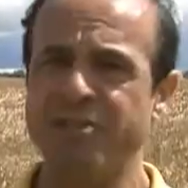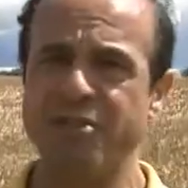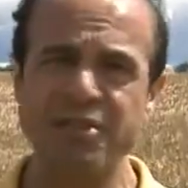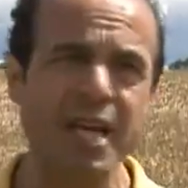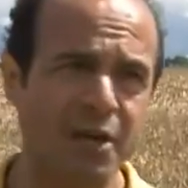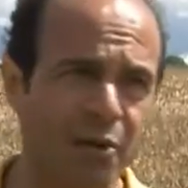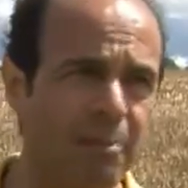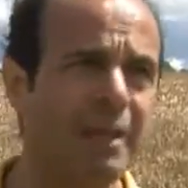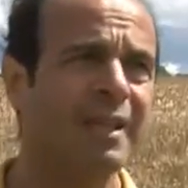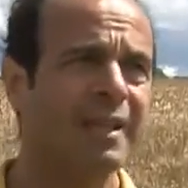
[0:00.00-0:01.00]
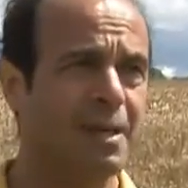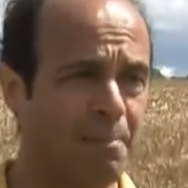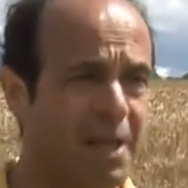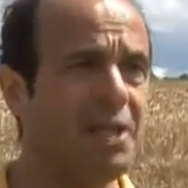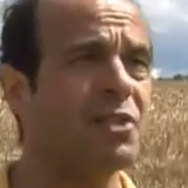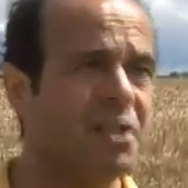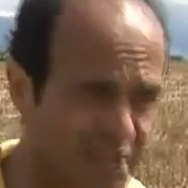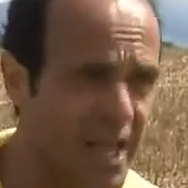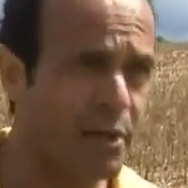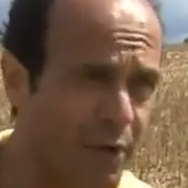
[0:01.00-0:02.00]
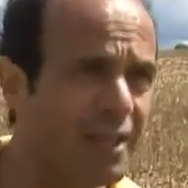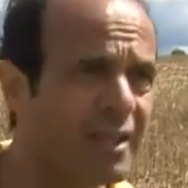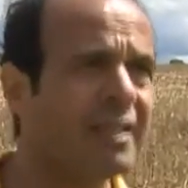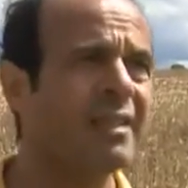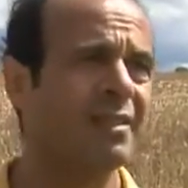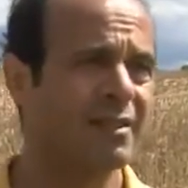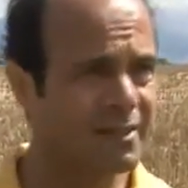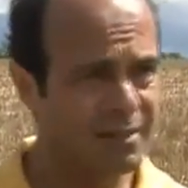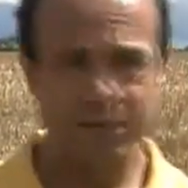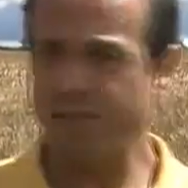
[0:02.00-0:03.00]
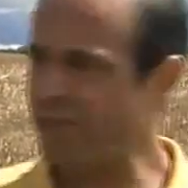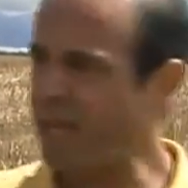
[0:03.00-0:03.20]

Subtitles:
It's the sacrum. It means sacred, the